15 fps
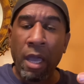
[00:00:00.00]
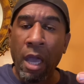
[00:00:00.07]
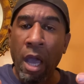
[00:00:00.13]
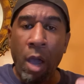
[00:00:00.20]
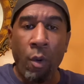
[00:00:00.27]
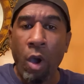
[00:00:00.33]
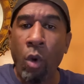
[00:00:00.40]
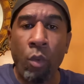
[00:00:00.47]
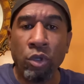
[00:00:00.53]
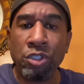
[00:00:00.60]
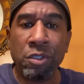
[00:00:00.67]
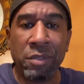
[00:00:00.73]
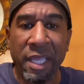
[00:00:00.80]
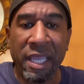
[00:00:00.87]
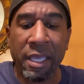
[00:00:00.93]
I want you
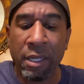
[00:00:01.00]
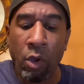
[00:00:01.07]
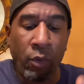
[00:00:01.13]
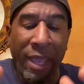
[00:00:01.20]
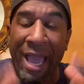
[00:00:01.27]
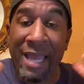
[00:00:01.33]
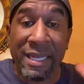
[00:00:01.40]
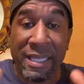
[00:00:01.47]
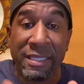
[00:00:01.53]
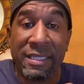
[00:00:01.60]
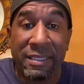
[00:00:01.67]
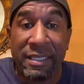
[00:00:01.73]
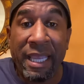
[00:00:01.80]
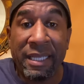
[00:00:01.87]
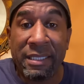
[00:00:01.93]
thinking, okay, I need to
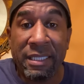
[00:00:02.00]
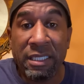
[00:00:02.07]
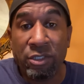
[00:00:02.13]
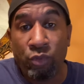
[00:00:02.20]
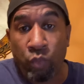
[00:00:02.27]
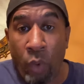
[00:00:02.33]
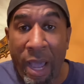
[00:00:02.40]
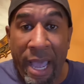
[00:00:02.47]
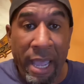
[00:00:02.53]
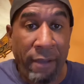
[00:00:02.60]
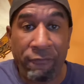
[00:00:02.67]
take this. Why?